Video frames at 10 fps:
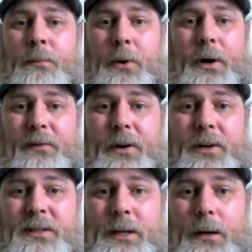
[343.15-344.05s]
part of our
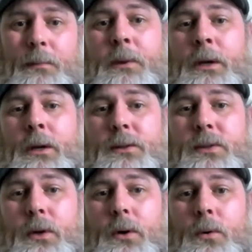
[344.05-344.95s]
team.
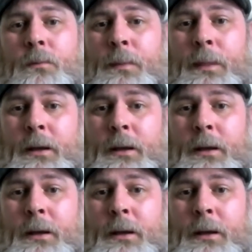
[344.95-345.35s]
So